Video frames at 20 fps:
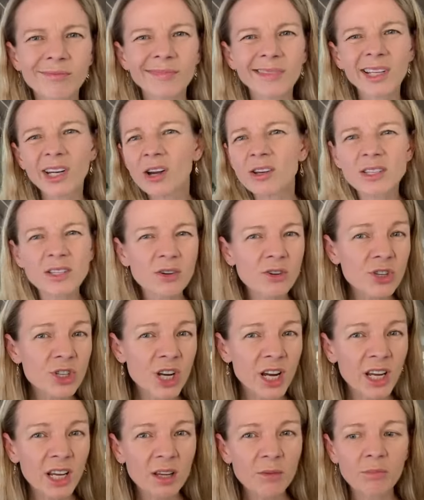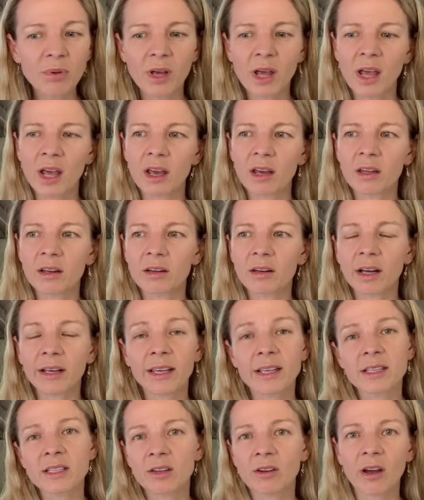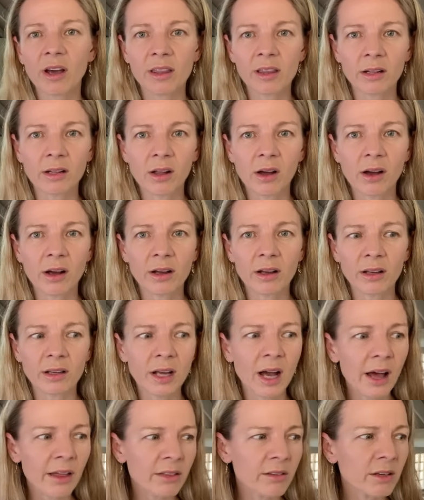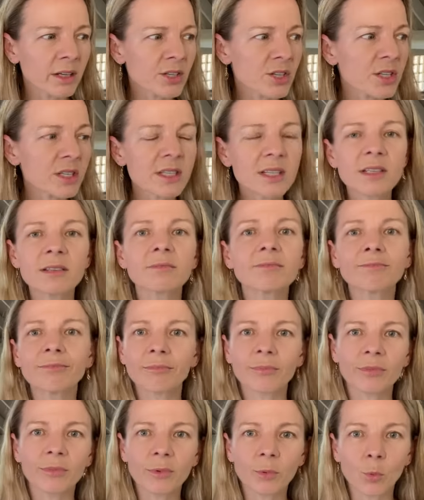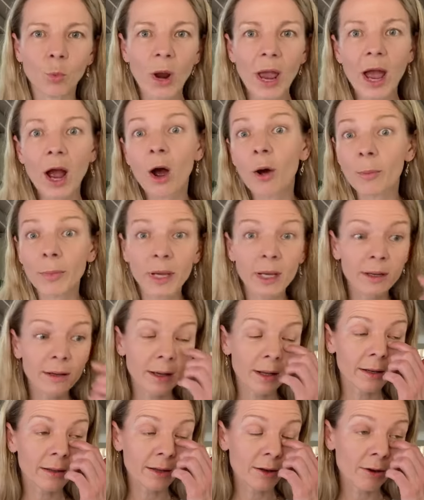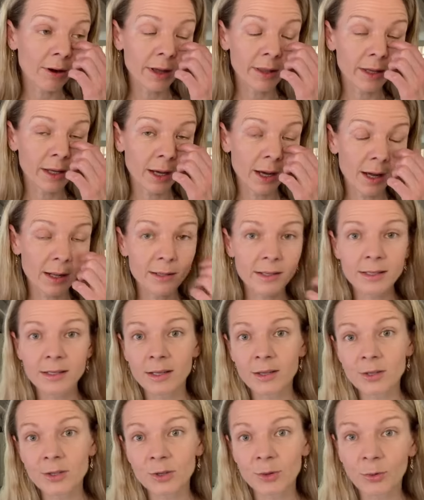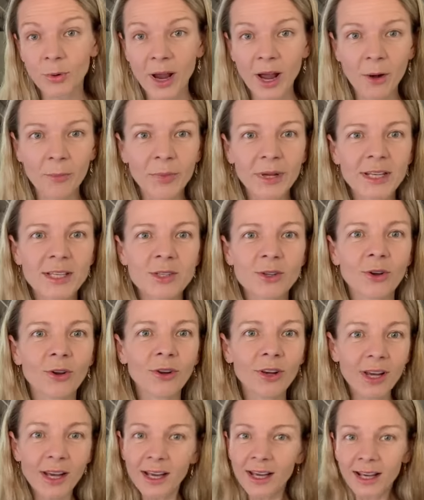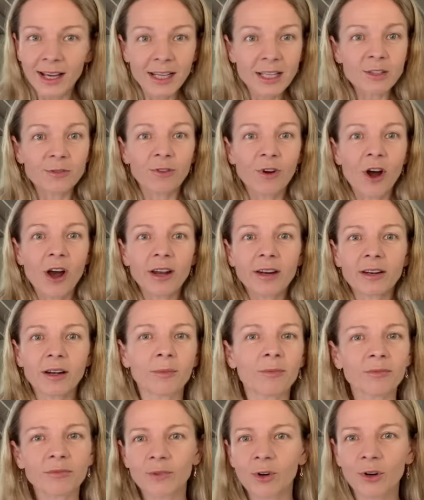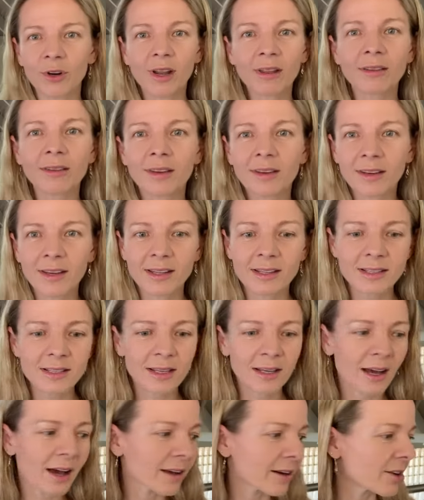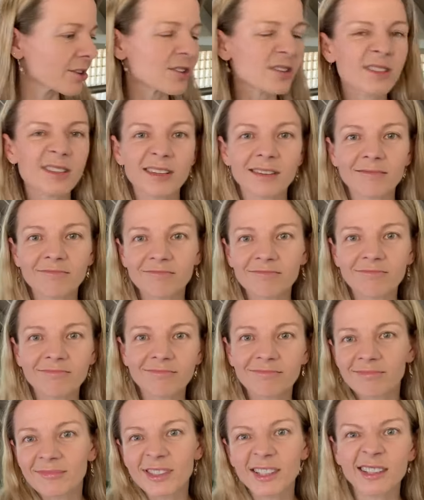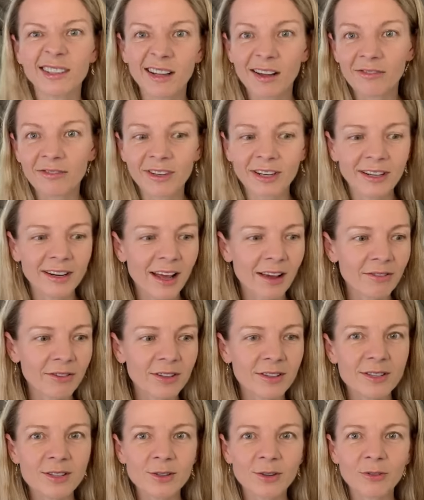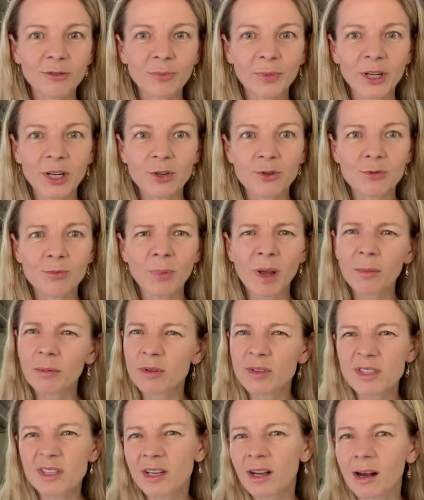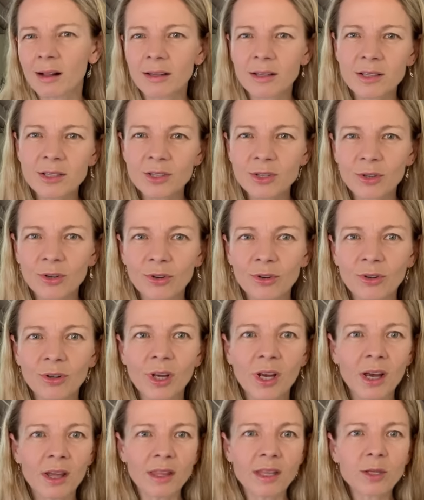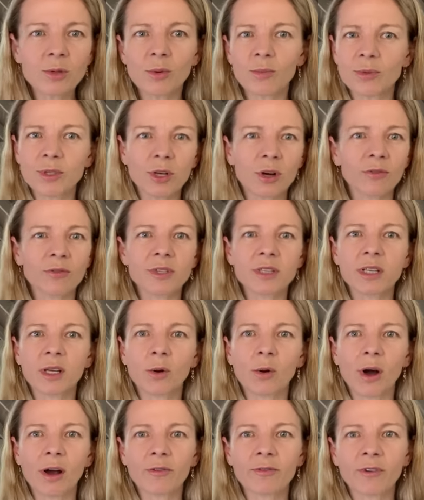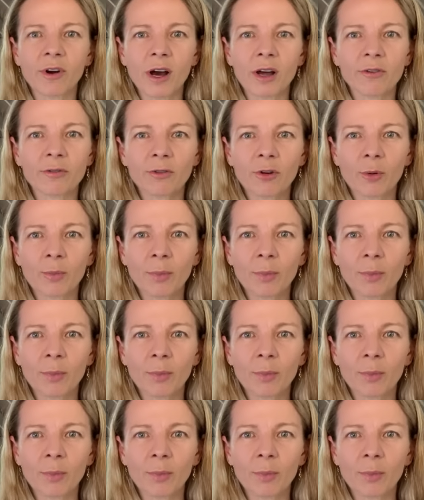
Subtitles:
you know, it's not cheap, and I guess there are it just didn't wow me, and there are other yarns that do wow me. So it's fine. I've got nothing against the yarn. I just didn't love it and haven't sort of been, maybe it's the colors too. This one's obviously quite fine for a